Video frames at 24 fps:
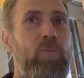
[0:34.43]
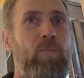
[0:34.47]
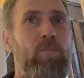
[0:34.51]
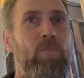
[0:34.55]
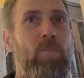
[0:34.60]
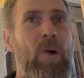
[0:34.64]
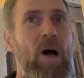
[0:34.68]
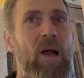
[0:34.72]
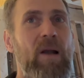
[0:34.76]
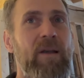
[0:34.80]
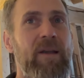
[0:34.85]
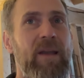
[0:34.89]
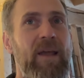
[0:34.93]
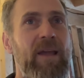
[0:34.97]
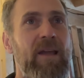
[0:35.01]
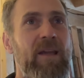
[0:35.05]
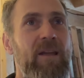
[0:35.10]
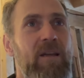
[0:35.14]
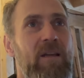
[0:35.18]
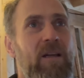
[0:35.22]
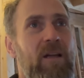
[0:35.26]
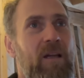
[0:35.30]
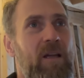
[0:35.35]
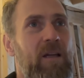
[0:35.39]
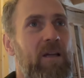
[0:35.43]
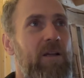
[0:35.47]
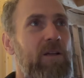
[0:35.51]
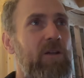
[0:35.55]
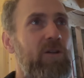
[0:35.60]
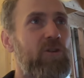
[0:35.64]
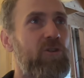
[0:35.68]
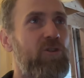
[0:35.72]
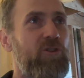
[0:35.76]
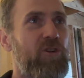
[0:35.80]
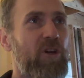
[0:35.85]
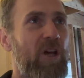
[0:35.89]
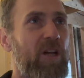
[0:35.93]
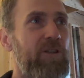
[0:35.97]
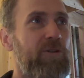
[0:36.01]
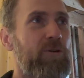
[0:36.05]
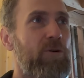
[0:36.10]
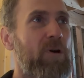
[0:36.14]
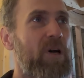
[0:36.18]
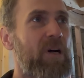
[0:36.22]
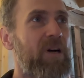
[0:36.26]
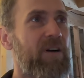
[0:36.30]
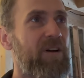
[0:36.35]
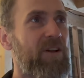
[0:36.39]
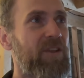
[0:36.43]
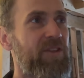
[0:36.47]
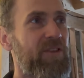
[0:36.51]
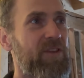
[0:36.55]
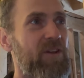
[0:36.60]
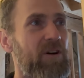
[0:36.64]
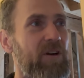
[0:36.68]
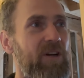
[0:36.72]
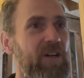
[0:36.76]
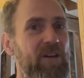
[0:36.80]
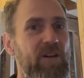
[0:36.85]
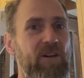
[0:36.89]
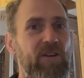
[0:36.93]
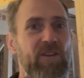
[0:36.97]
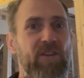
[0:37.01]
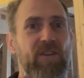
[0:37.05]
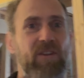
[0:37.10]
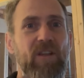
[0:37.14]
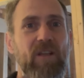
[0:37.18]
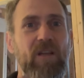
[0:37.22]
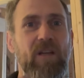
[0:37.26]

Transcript: Monday, January 30th,